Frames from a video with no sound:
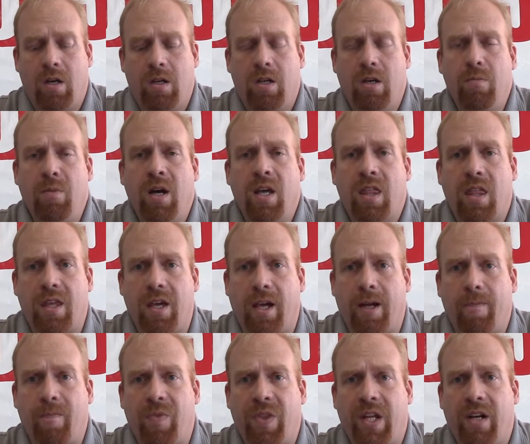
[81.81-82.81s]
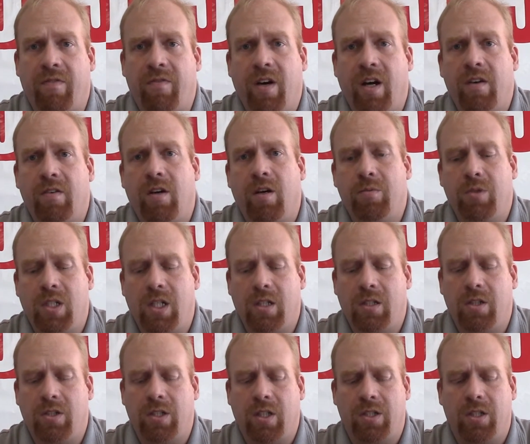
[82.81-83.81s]
You might think that a firearms
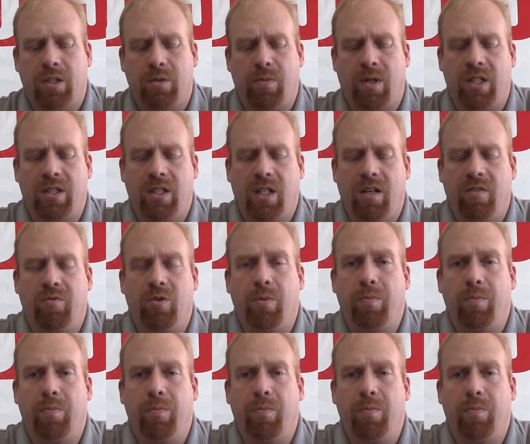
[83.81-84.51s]
dealer such as myself